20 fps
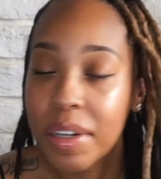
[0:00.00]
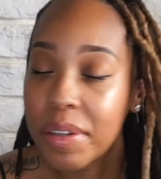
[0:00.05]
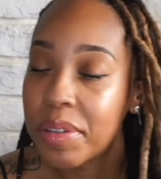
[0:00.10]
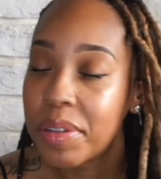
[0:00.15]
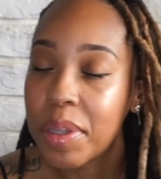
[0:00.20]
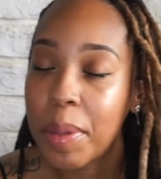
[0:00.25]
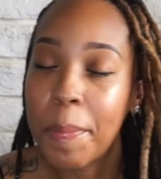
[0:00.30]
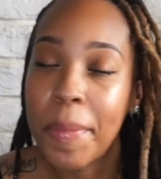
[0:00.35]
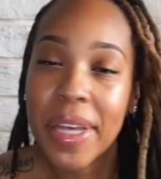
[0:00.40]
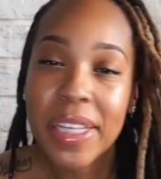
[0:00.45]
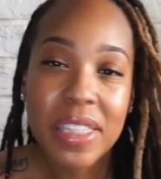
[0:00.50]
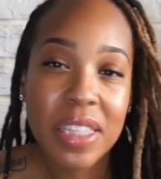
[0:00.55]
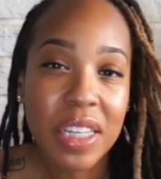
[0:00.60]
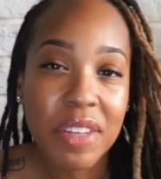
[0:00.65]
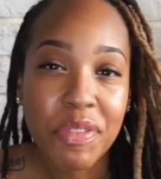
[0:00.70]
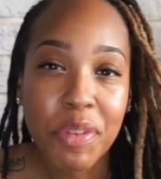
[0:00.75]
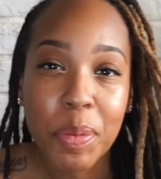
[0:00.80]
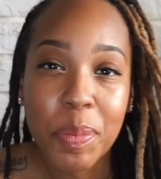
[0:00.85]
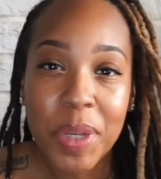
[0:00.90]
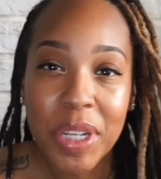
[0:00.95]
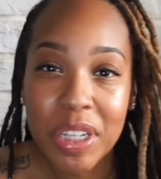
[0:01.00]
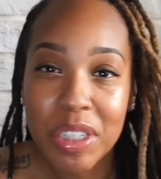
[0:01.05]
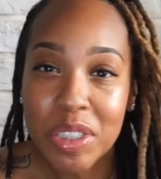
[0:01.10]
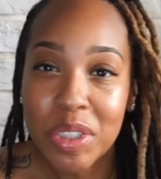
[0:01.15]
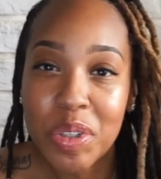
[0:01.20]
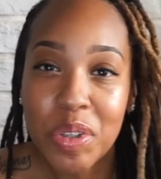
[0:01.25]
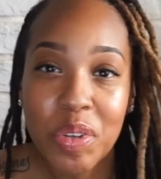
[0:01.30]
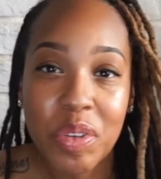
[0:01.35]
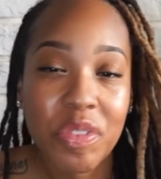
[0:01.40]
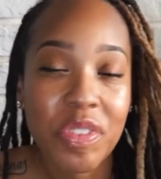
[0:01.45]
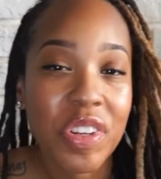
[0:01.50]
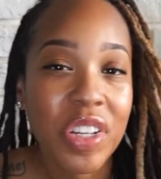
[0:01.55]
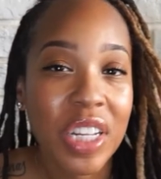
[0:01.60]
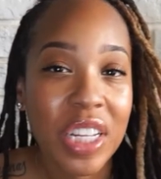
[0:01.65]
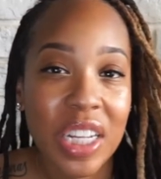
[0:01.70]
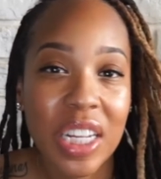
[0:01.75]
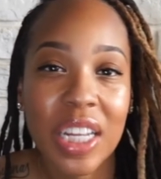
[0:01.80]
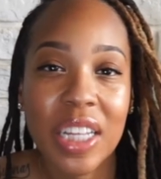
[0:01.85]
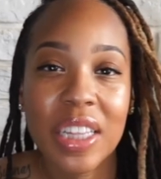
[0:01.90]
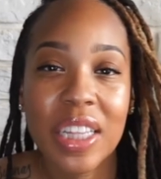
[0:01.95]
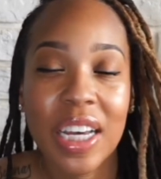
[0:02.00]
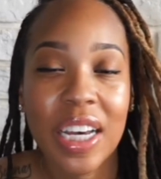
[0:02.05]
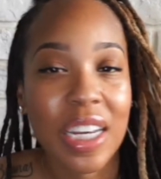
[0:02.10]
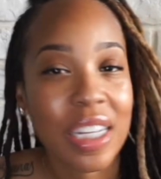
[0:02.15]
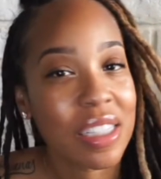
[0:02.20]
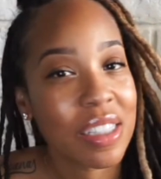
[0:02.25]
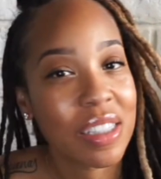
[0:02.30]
The best thing for me to do feeling like that is